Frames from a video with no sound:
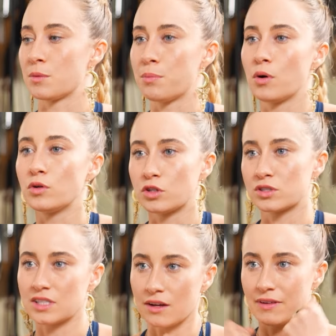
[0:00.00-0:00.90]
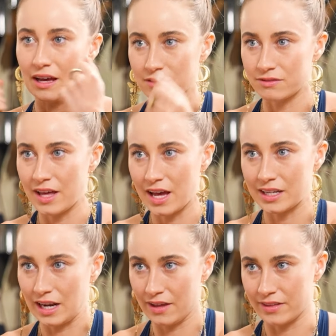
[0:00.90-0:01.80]
to pull yourself out of
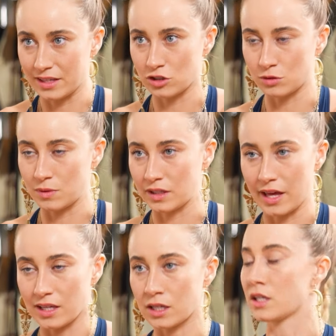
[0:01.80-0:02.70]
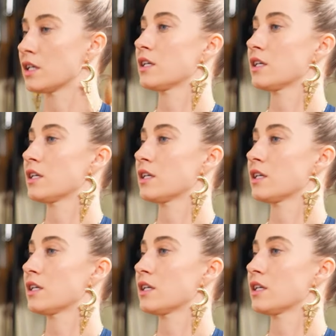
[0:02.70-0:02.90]
that and then just be like,